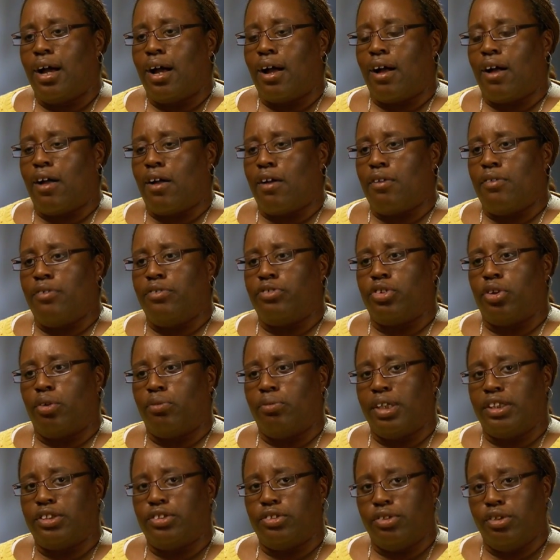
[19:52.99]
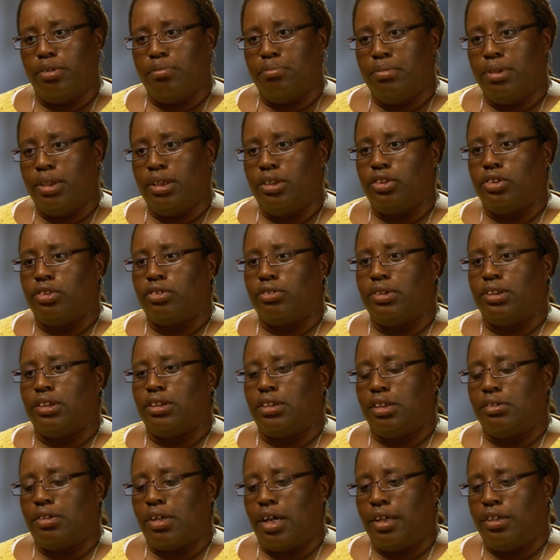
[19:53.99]
And so Rescue
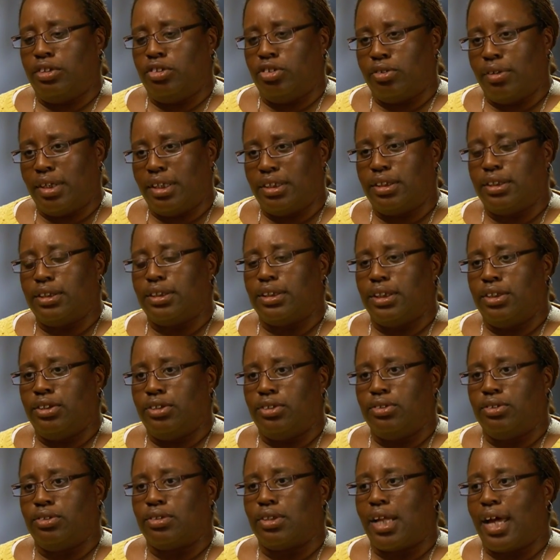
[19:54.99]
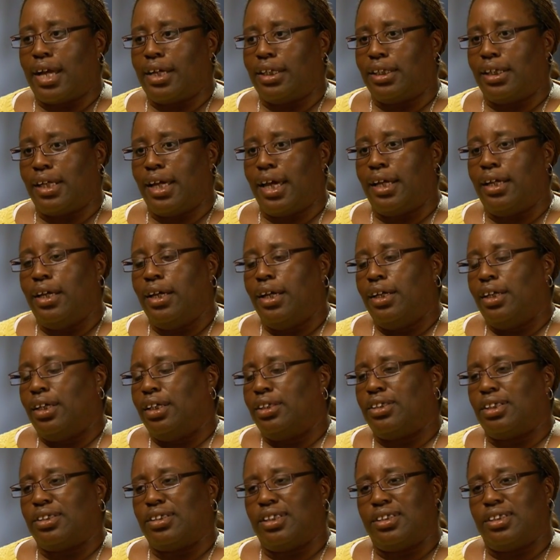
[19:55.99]
Ministries addresses issues like that.
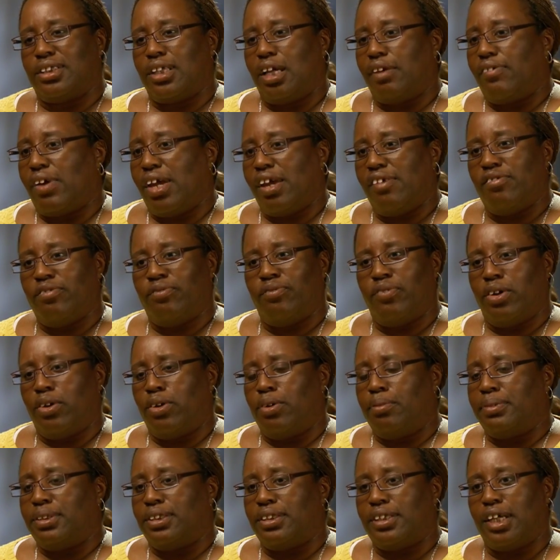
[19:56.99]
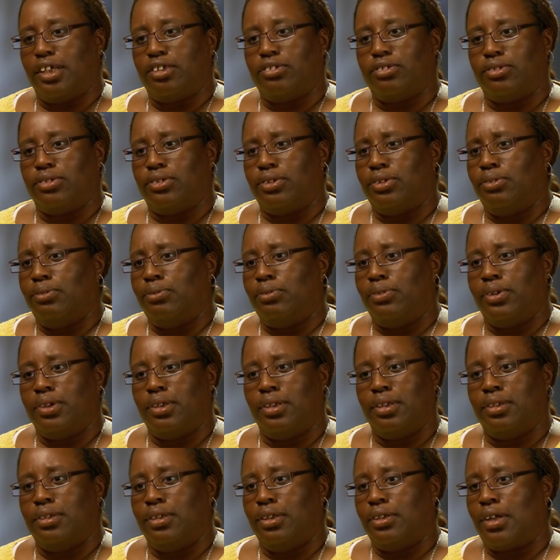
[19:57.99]
It's just a safe haven for homosexuals who
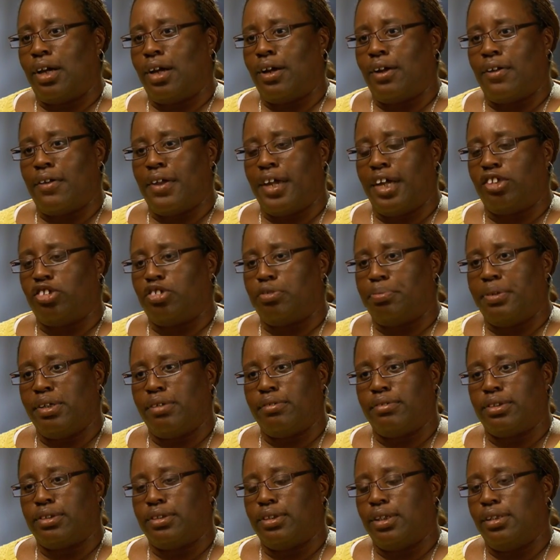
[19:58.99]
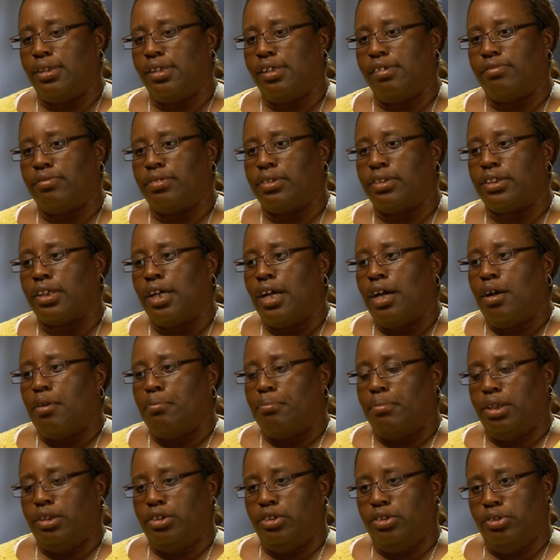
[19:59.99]
want to experience deliverance,
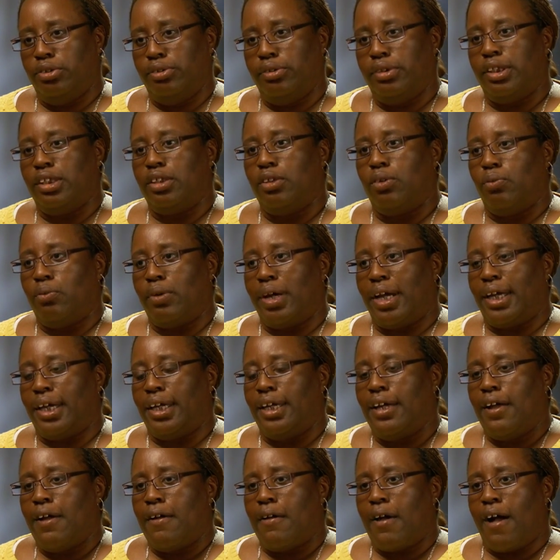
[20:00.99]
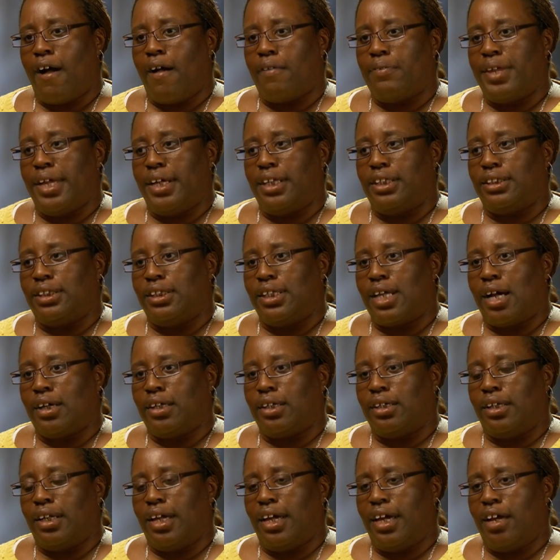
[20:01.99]
but do it in a way that is
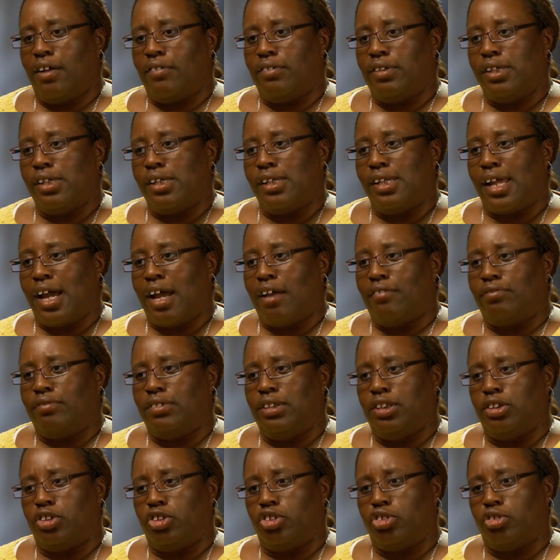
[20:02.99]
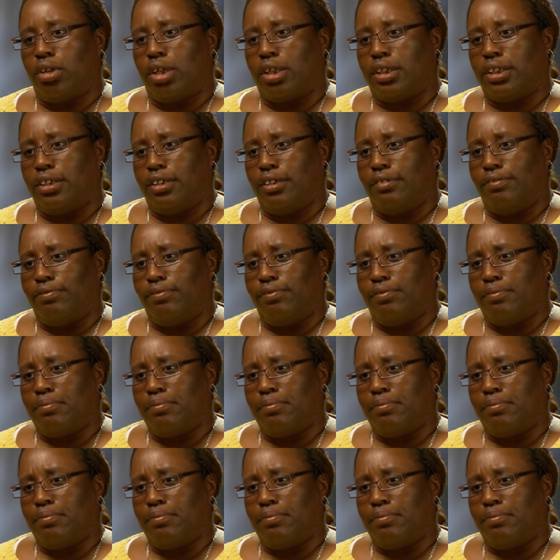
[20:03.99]
not going to have their life destructive.